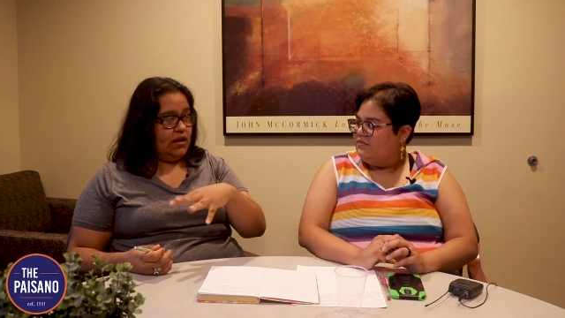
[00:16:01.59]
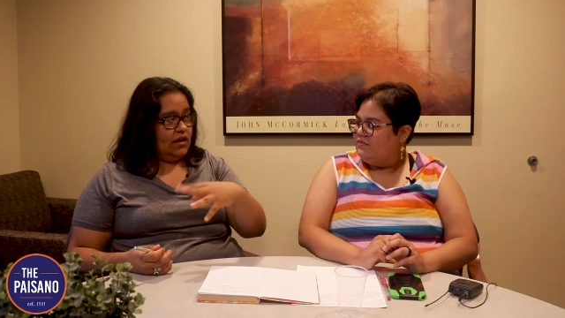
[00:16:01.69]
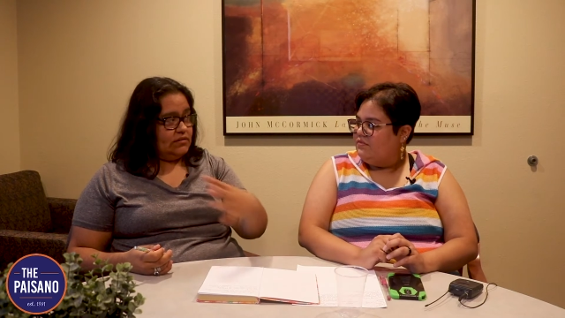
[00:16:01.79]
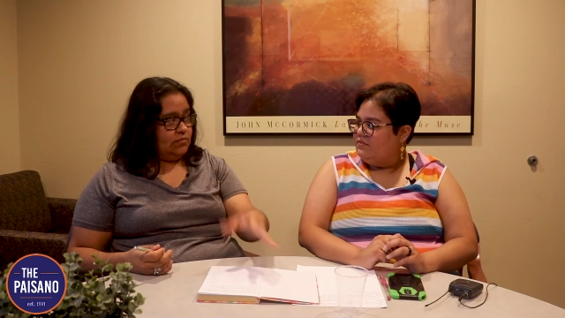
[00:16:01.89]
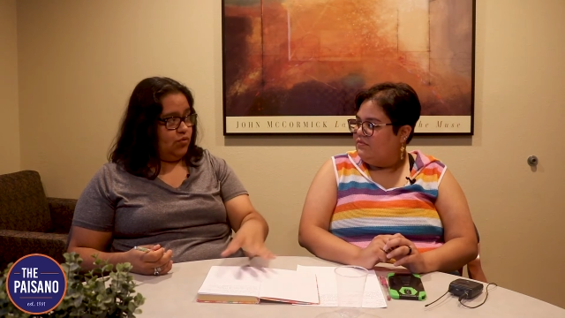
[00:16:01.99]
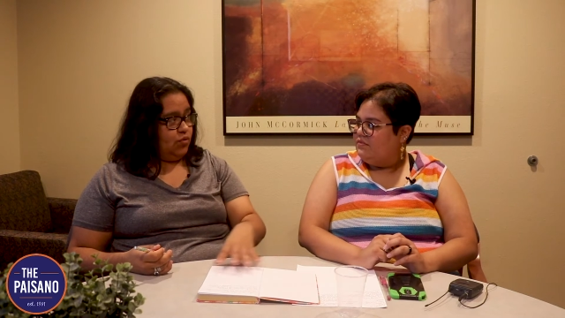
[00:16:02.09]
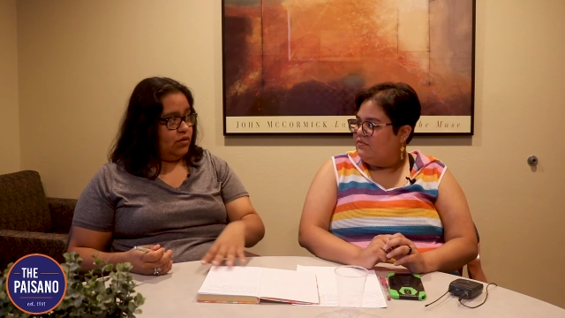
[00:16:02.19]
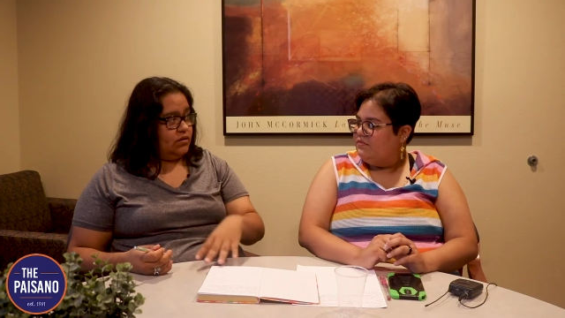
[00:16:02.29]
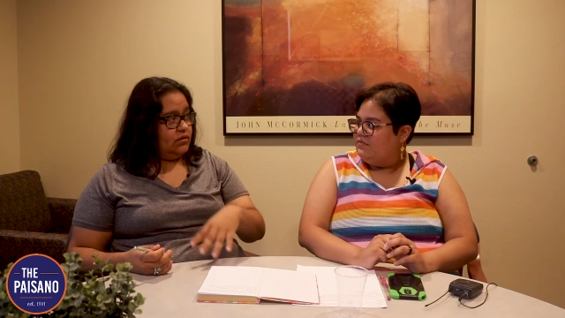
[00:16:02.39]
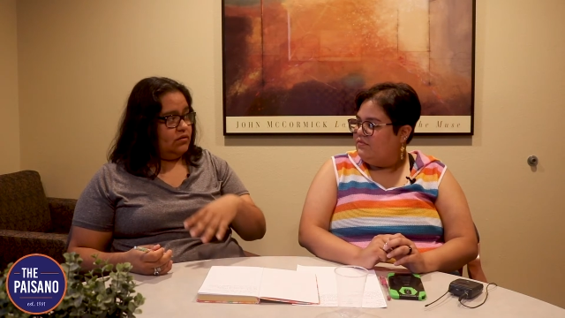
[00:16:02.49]
Speaker 1: as
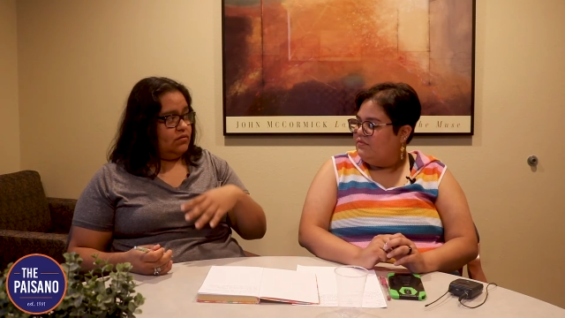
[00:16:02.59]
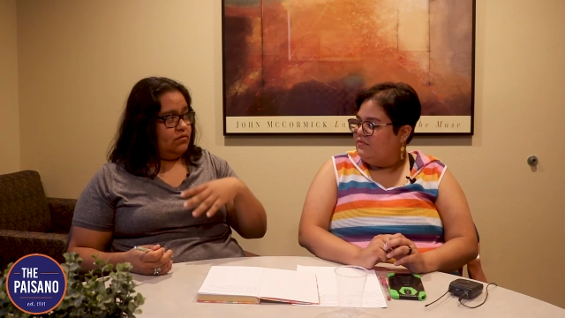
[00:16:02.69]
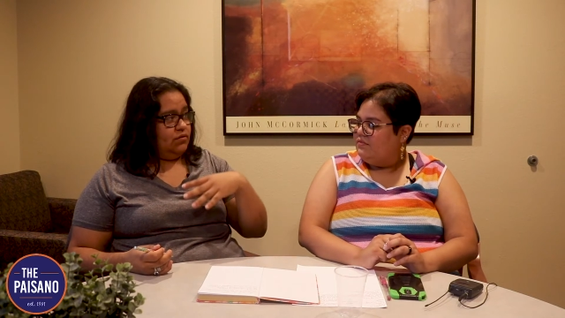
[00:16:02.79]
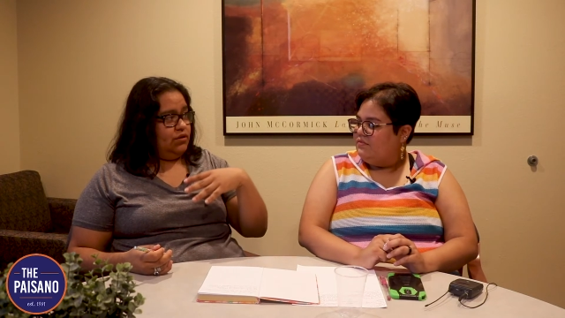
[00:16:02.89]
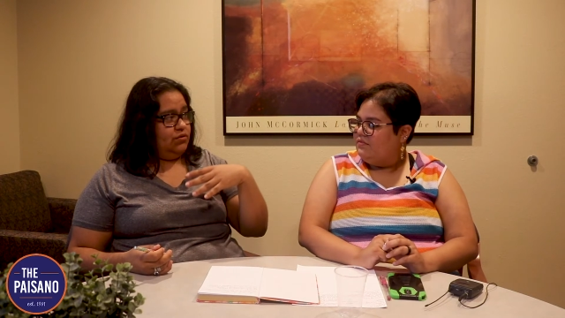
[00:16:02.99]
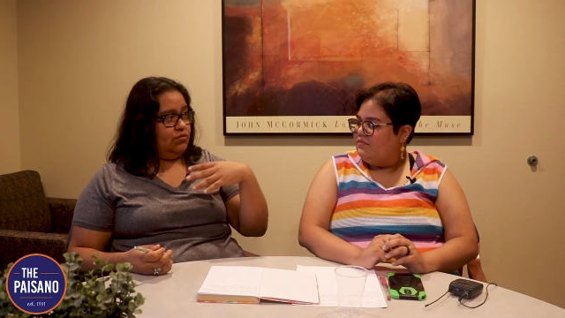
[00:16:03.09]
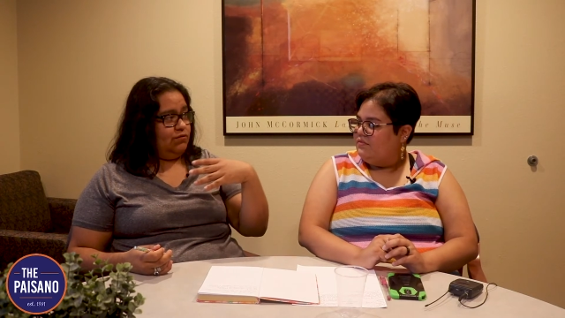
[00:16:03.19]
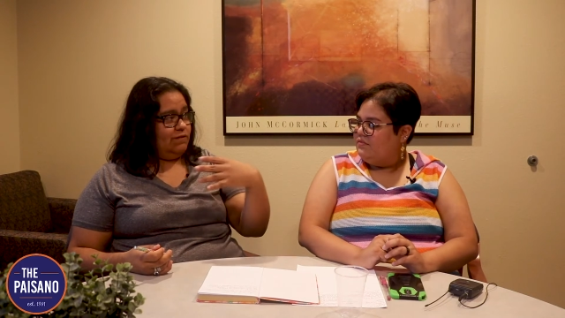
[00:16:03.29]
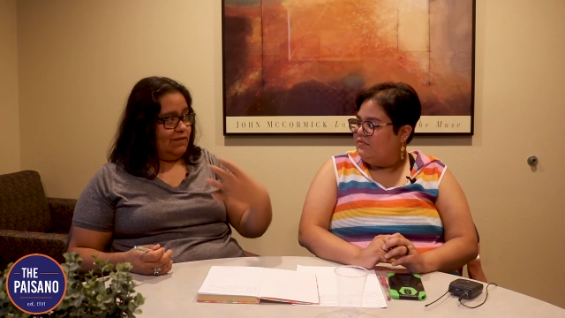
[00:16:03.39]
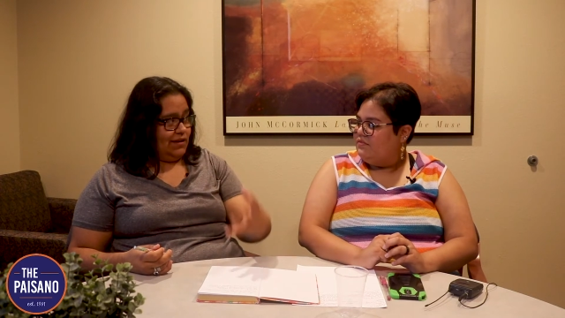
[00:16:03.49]
important or you
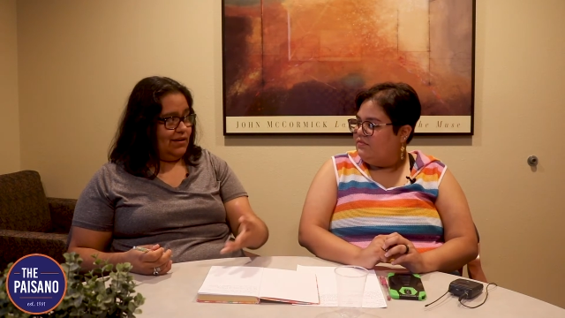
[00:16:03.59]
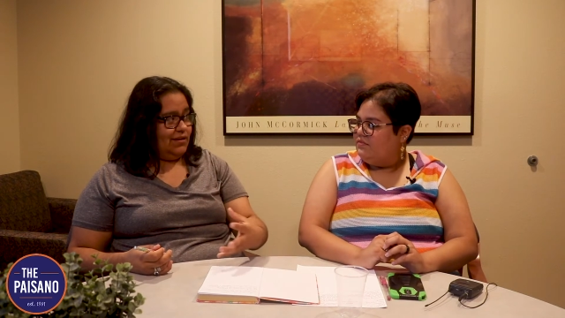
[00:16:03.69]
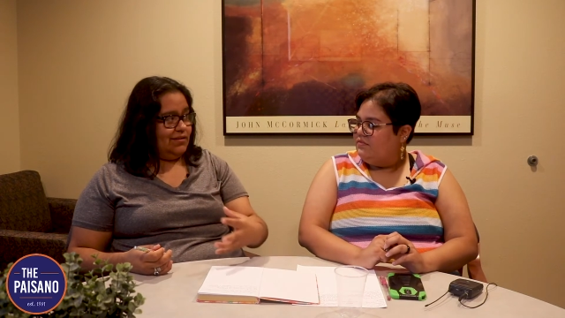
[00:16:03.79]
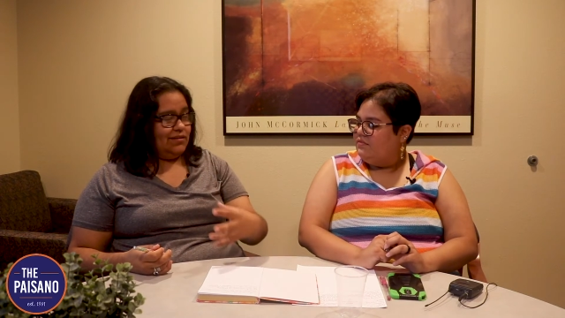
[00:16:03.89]
don't think